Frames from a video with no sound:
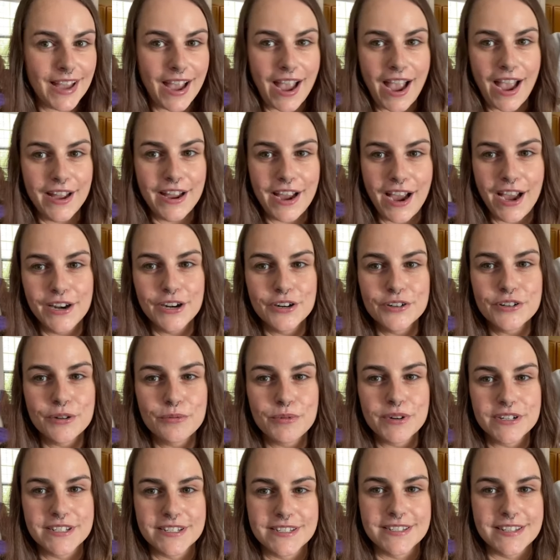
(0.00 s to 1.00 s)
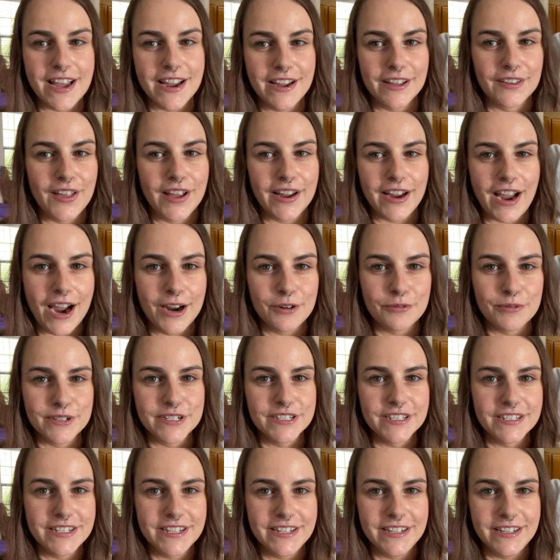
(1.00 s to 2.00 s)
I, I don't know what to say. Like, I
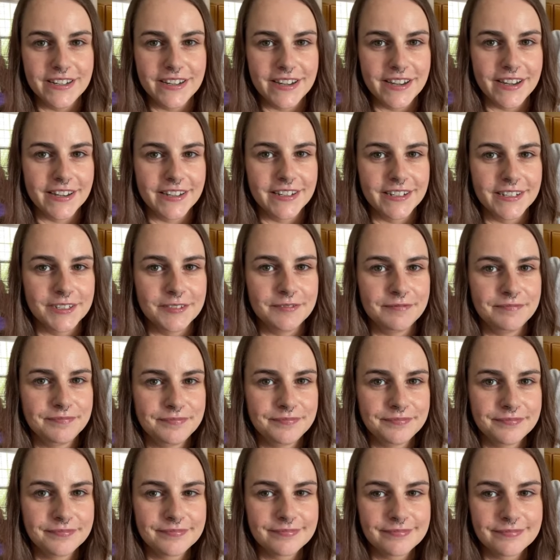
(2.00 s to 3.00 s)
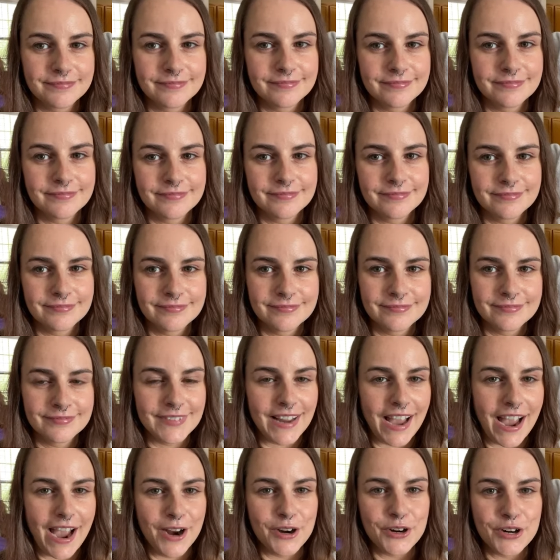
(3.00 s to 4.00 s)
really, uh,
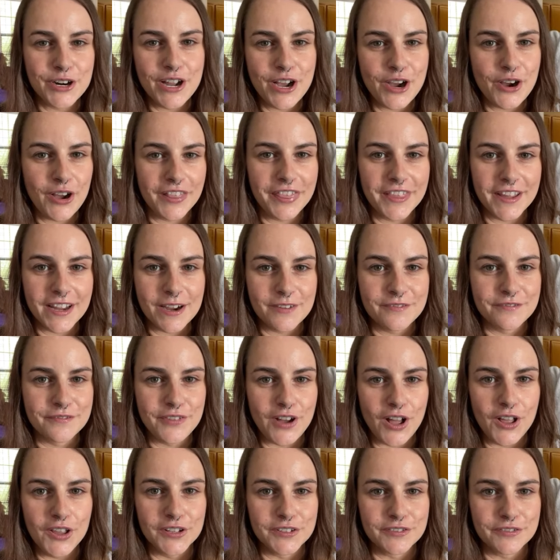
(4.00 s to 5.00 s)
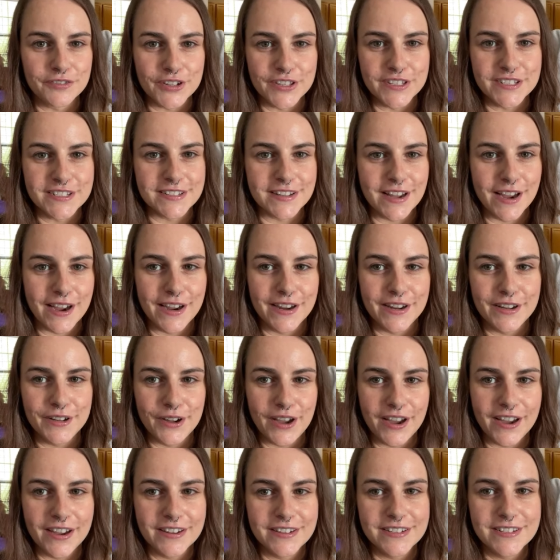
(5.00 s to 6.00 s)
I don't know. I think I'm falling for this guy, you
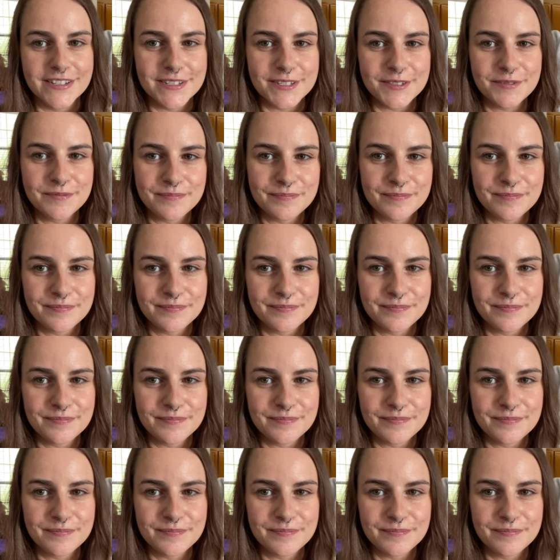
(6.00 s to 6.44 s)
guys.